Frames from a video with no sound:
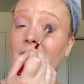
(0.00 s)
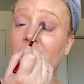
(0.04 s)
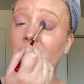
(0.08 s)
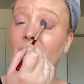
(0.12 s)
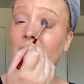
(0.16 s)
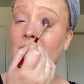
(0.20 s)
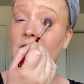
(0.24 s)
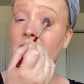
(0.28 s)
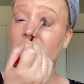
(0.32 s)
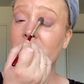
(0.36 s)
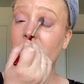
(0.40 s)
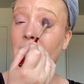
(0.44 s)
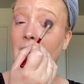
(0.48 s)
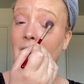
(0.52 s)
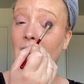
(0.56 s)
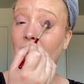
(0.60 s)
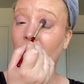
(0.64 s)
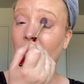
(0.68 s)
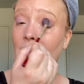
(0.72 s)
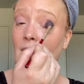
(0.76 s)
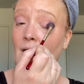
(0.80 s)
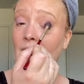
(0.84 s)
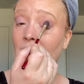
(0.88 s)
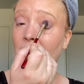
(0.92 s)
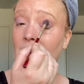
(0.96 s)
It'll just be
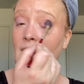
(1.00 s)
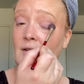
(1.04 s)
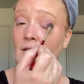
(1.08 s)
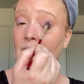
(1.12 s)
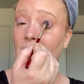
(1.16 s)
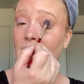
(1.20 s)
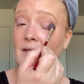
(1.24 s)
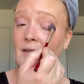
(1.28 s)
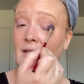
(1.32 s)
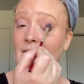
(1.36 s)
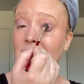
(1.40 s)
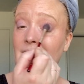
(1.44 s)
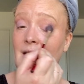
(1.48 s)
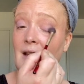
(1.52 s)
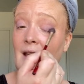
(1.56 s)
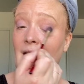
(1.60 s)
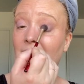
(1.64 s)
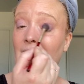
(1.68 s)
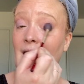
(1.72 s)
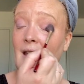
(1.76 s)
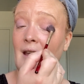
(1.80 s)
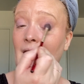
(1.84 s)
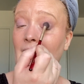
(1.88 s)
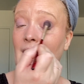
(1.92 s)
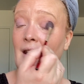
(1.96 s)
her and I during the
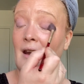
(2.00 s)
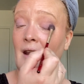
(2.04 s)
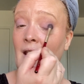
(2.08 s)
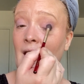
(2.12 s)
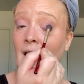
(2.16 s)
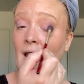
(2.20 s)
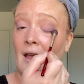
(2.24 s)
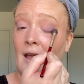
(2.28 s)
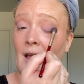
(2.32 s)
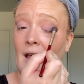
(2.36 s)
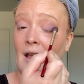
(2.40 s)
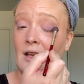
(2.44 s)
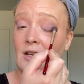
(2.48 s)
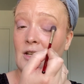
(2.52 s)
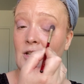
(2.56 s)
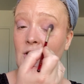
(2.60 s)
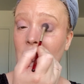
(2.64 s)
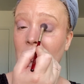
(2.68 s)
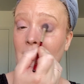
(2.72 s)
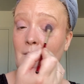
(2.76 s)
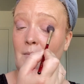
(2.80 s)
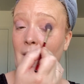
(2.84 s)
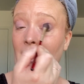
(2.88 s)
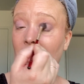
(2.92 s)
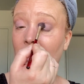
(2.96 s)
day, and
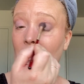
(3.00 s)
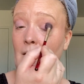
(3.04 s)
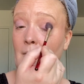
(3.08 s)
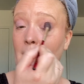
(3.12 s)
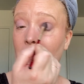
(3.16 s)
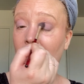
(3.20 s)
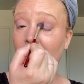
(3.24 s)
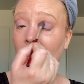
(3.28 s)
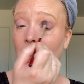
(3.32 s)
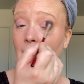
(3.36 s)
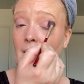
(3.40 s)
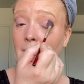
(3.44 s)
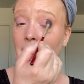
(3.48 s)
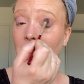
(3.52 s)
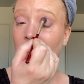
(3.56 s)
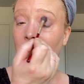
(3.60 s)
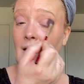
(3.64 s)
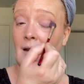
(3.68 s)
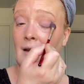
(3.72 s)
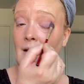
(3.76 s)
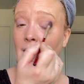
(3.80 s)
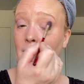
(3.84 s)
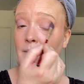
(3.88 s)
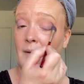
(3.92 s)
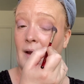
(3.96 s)
she may or may not
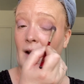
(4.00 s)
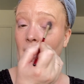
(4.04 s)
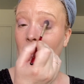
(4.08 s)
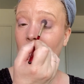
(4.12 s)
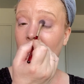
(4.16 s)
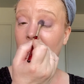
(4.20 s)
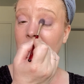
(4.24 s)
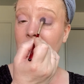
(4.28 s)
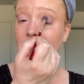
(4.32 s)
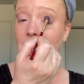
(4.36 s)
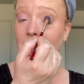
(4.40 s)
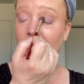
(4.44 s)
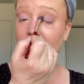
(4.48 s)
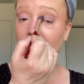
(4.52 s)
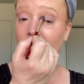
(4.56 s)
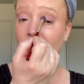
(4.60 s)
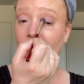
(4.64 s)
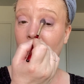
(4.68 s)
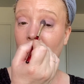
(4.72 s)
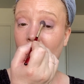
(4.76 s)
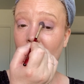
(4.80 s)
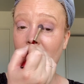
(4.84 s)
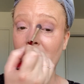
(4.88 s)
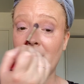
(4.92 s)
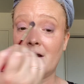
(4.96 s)
make an appearance. I don't
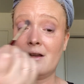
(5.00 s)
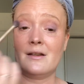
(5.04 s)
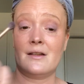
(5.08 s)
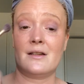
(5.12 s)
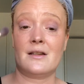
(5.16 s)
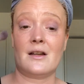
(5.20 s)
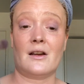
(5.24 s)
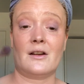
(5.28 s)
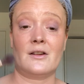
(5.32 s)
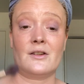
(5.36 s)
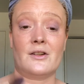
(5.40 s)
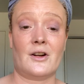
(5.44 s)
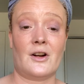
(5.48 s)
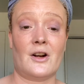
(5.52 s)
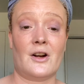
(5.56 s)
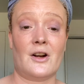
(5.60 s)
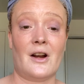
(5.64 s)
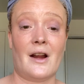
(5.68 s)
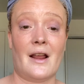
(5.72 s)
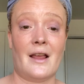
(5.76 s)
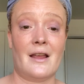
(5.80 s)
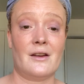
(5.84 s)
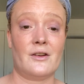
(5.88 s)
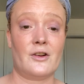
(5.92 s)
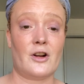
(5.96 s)
know. I need to talk to her
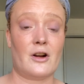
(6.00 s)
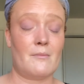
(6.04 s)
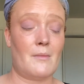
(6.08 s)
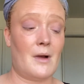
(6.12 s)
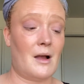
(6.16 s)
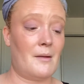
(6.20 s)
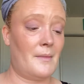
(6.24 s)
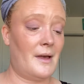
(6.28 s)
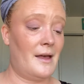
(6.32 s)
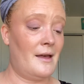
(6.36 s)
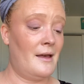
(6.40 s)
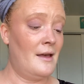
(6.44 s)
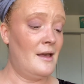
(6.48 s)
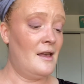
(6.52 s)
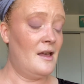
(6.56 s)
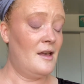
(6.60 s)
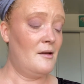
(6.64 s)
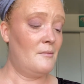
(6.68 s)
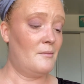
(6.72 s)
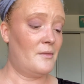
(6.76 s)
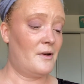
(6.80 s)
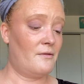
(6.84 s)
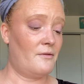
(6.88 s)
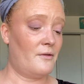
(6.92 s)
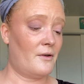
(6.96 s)
and her mama
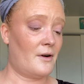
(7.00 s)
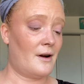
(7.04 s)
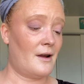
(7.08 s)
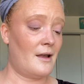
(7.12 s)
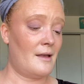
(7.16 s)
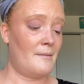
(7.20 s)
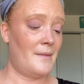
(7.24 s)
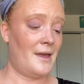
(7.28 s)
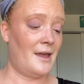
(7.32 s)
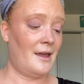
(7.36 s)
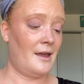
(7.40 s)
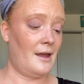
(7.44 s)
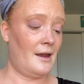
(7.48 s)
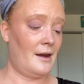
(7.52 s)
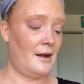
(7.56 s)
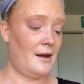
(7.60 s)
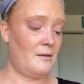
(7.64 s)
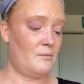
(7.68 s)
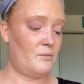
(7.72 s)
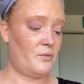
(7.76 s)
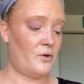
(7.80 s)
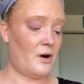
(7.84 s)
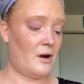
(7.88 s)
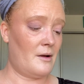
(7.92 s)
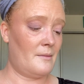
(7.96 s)
before I make any
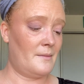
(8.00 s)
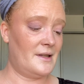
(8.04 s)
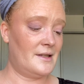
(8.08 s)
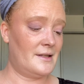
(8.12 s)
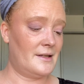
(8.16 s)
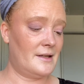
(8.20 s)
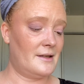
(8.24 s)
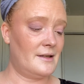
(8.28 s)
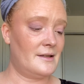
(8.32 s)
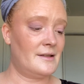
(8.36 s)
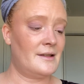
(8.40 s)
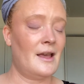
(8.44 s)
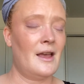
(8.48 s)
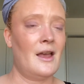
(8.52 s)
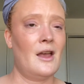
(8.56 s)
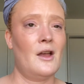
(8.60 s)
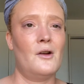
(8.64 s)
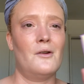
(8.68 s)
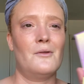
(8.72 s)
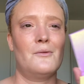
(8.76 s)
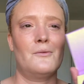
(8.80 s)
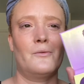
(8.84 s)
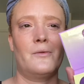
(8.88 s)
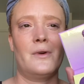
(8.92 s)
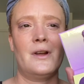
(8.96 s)
promises.
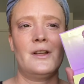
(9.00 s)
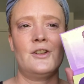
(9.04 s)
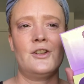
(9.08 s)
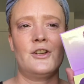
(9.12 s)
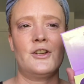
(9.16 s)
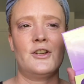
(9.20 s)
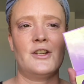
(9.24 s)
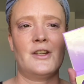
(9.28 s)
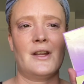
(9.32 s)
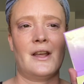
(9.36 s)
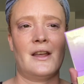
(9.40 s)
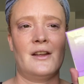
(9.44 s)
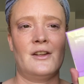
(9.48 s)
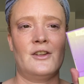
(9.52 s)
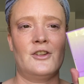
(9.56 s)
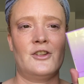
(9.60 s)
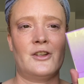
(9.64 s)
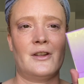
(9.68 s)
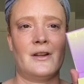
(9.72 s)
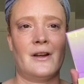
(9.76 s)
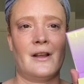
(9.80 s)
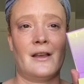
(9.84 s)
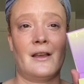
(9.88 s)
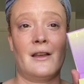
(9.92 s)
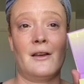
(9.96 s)
Which shade
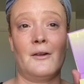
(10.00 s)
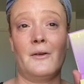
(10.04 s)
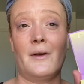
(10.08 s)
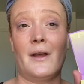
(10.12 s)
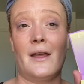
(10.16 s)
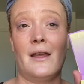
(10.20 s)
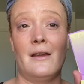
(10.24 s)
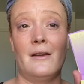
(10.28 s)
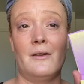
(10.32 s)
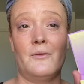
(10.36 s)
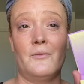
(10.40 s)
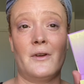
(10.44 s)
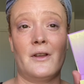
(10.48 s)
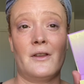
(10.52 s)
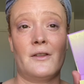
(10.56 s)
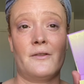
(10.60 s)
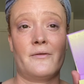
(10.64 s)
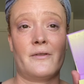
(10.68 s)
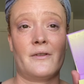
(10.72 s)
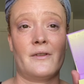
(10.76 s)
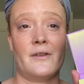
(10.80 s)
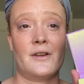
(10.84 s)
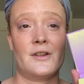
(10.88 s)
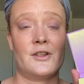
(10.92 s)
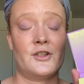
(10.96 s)
should I go in with
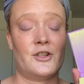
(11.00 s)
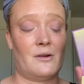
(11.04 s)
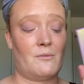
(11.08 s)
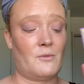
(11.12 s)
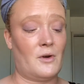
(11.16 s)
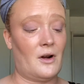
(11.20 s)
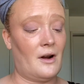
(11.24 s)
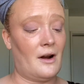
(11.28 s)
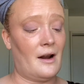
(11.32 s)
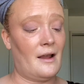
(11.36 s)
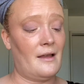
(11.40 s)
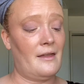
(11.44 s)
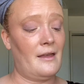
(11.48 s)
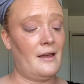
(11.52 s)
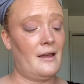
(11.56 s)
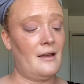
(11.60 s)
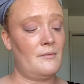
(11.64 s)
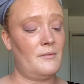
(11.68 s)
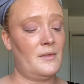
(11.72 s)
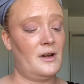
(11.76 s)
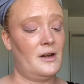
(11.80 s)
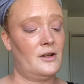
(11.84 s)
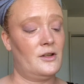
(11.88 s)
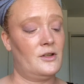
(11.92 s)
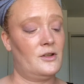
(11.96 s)
for the shimmer? I think I'm
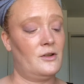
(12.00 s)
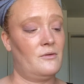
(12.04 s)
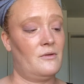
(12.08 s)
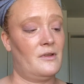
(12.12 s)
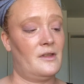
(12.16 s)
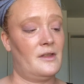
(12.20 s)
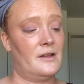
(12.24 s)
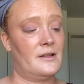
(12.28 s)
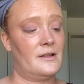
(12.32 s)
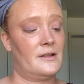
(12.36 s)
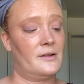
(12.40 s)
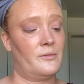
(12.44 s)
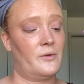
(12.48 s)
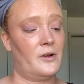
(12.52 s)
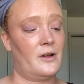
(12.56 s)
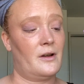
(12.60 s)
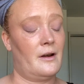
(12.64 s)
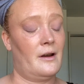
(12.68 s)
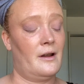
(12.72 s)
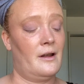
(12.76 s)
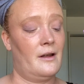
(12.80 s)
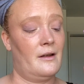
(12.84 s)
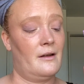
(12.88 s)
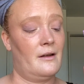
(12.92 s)
going to do this one.